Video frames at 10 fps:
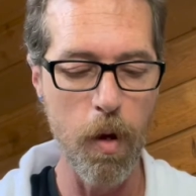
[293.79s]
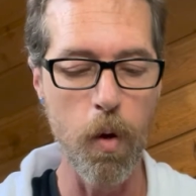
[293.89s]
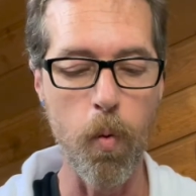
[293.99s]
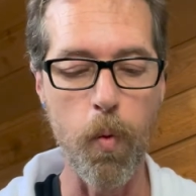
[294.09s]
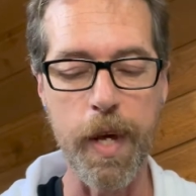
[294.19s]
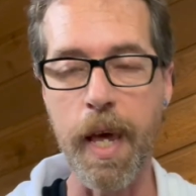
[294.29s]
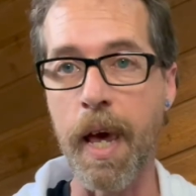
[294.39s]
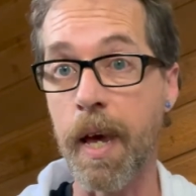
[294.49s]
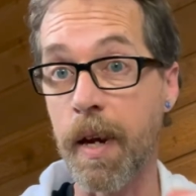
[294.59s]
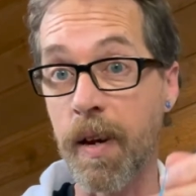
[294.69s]
we
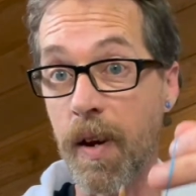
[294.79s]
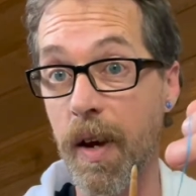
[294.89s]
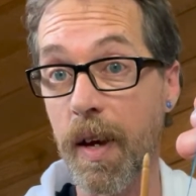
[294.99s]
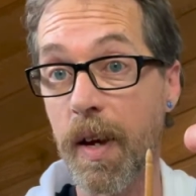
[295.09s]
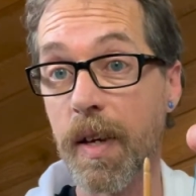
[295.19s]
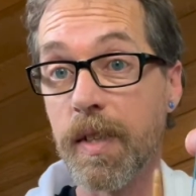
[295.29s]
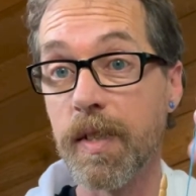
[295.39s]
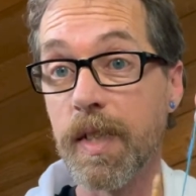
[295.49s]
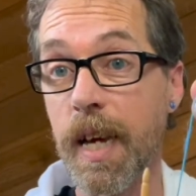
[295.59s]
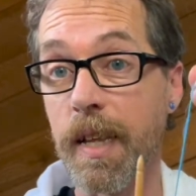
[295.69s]
can
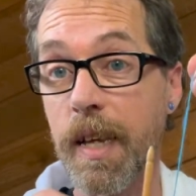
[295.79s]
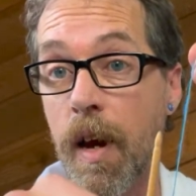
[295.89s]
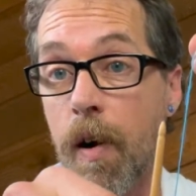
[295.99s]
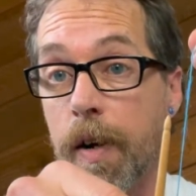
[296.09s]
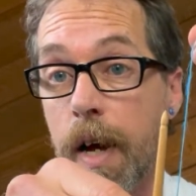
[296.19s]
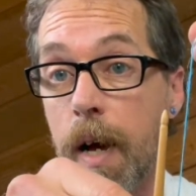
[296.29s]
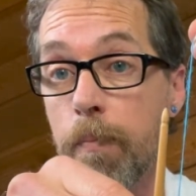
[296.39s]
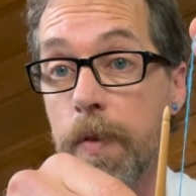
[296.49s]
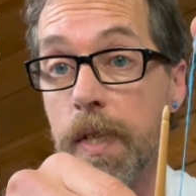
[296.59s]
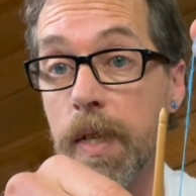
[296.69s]
take the yarn
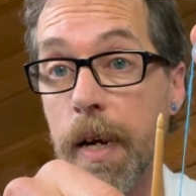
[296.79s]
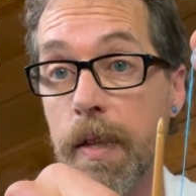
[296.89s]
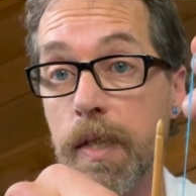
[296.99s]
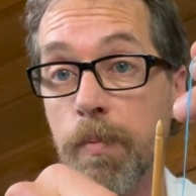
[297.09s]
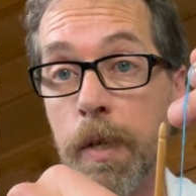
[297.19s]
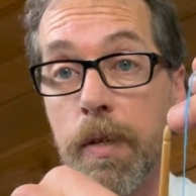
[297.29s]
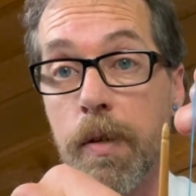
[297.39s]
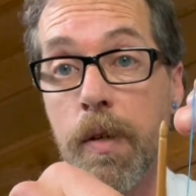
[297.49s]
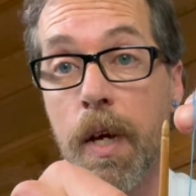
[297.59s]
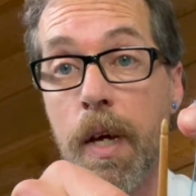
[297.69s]
up the side of the
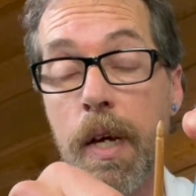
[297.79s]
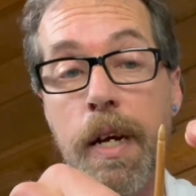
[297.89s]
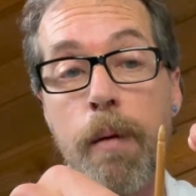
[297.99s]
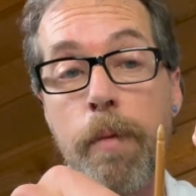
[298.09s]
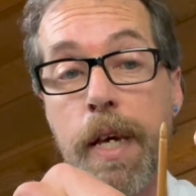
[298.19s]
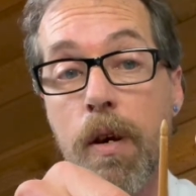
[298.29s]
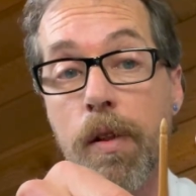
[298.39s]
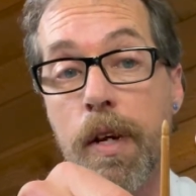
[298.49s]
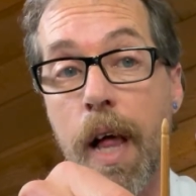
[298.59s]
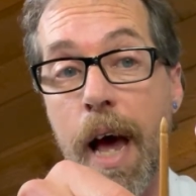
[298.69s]
spindle. Now make your
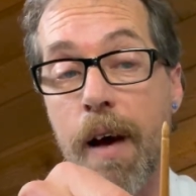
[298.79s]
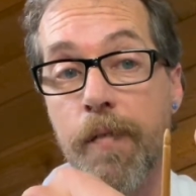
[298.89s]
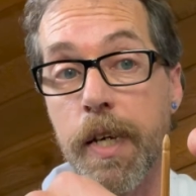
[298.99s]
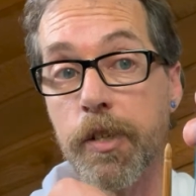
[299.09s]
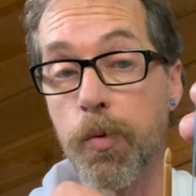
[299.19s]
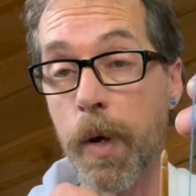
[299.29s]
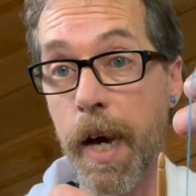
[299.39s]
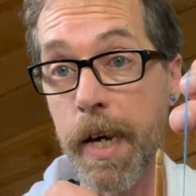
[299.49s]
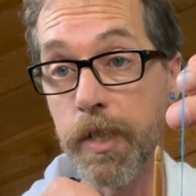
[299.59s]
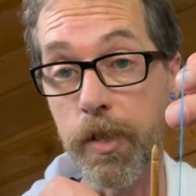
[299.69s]
little half hitch. What
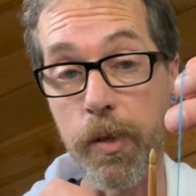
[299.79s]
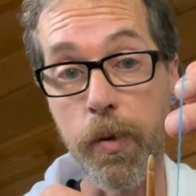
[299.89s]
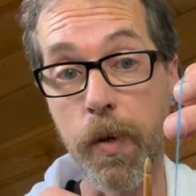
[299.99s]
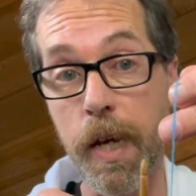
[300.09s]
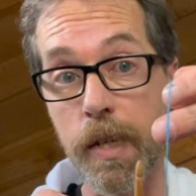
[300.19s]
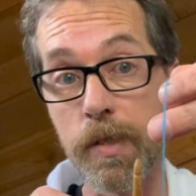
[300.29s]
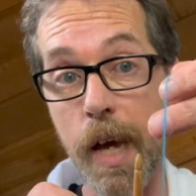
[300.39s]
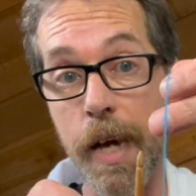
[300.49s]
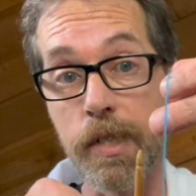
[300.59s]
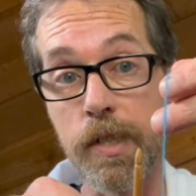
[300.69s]
I do is
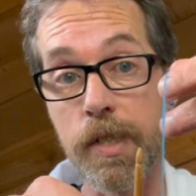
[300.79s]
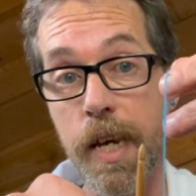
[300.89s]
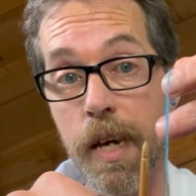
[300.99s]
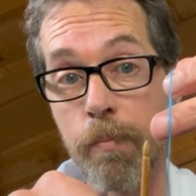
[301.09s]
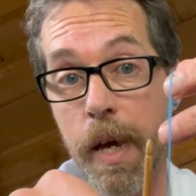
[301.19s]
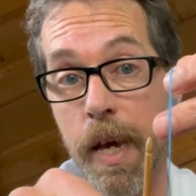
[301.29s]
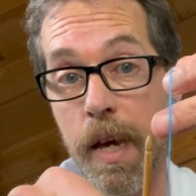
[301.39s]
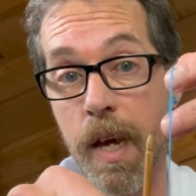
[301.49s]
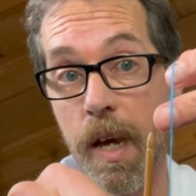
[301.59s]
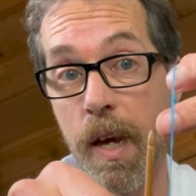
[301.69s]
I just take my
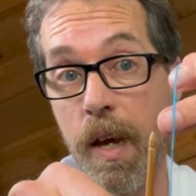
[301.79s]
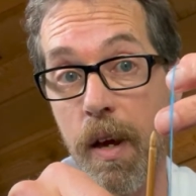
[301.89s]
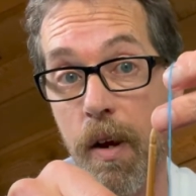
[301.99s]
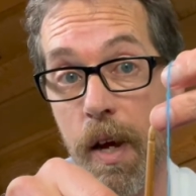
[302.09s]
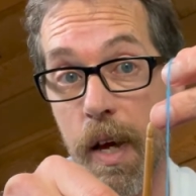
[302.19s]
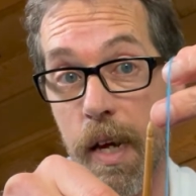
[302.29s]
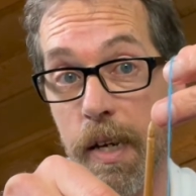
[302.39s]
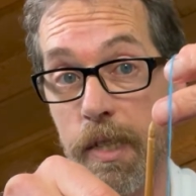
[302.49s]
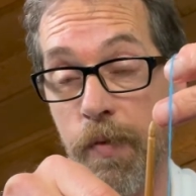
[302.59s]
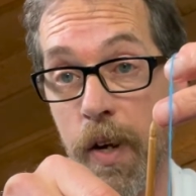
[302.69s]

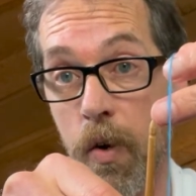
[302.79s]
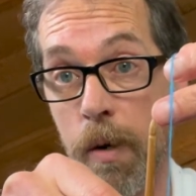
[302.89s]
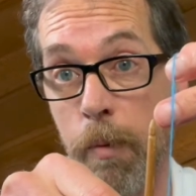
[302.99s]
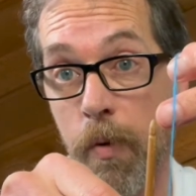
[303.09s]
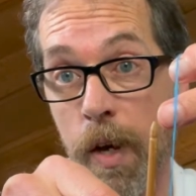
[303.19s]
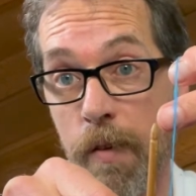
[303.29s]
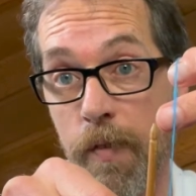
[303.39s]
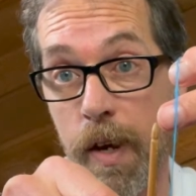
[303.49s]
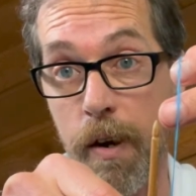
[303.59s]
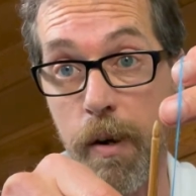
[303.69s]
index finger and my ring
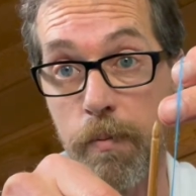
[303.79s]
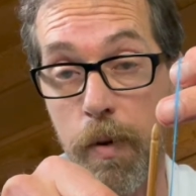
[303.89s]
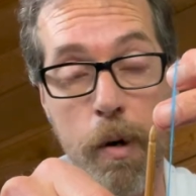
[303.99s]
finger, or